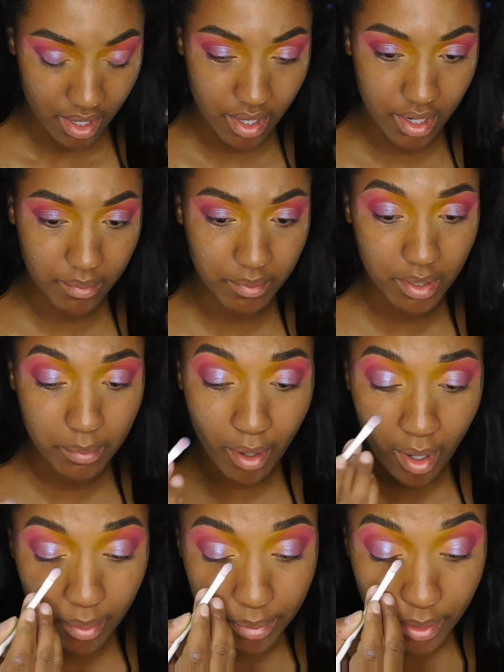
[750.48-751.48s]
And I'm going to
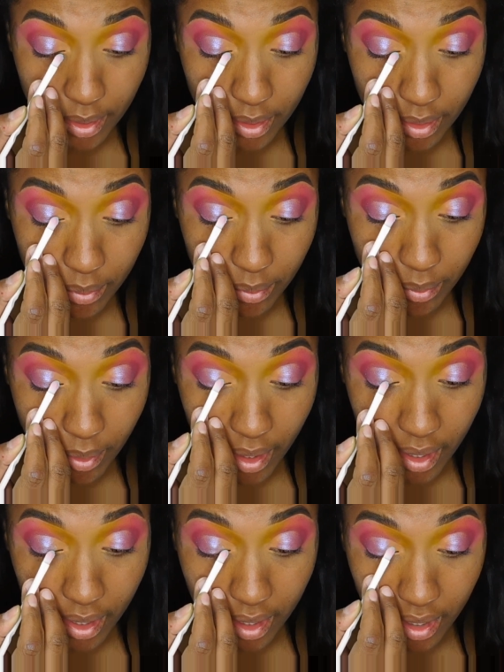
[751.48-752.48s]
pop her
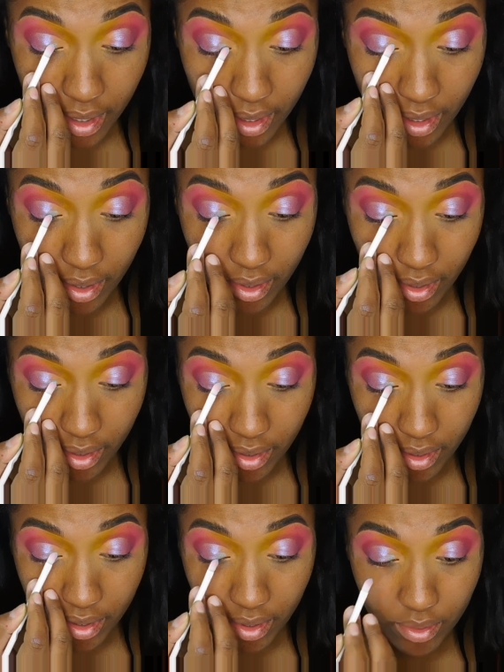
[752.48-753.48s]
right in here.
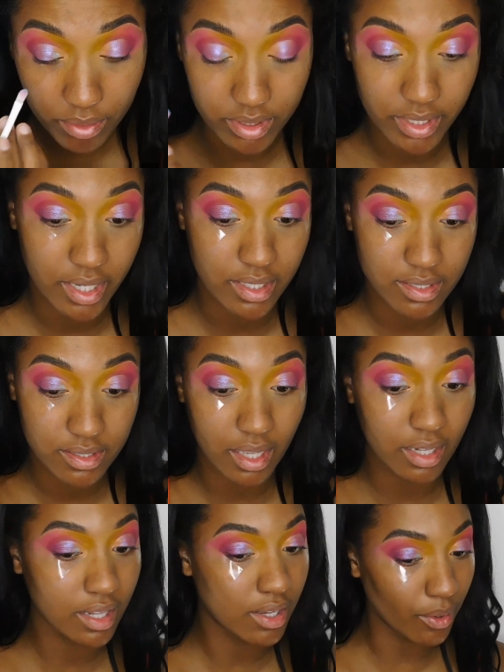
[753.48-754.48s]
Oh yes.
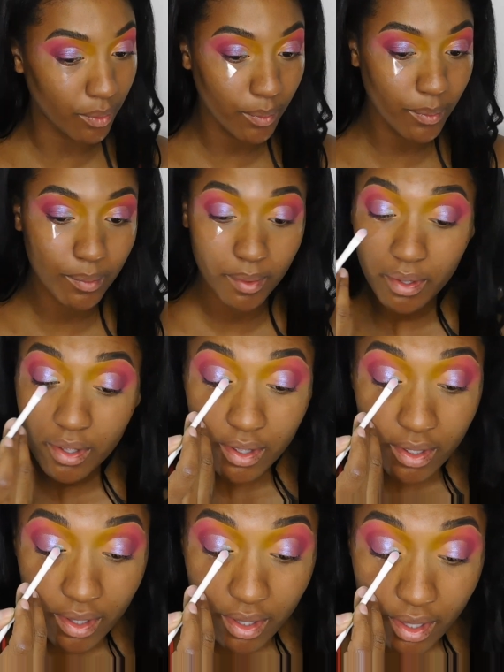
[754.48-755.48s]
Hello.
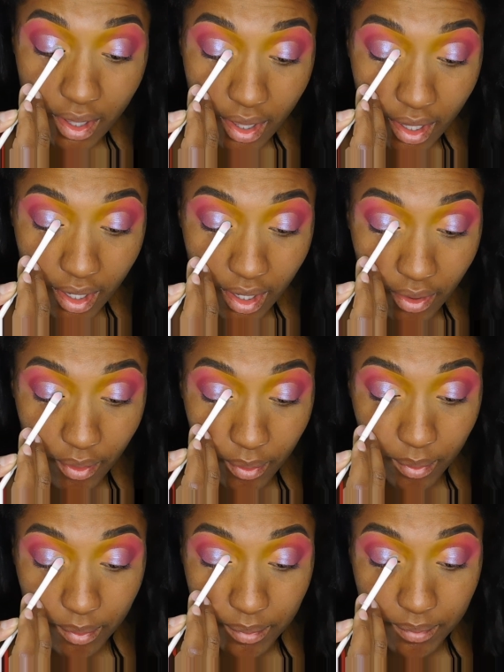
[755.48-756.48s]
Hello.